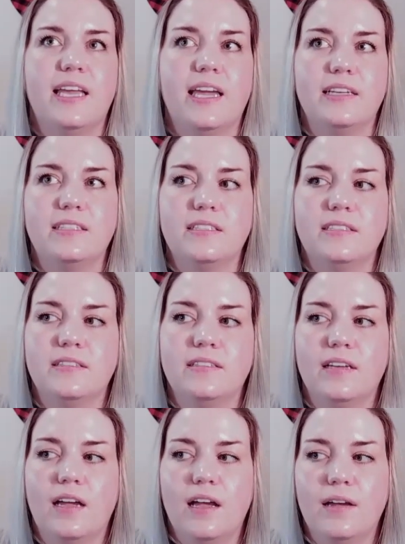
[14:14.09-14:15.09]
get
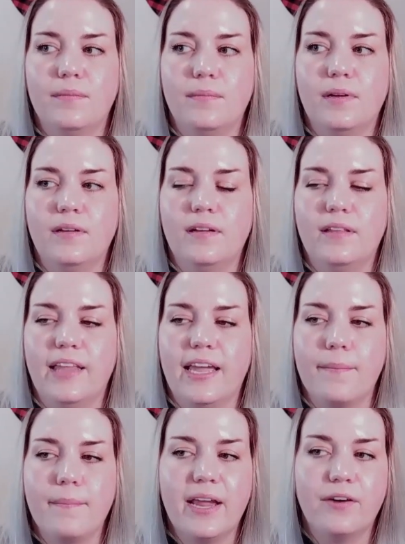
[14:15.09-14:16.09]
like
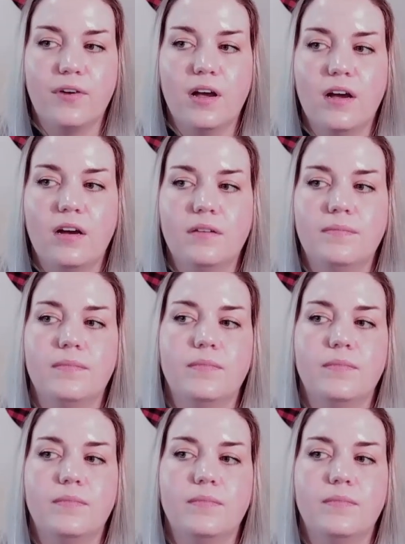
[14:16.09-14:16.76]
a Megara,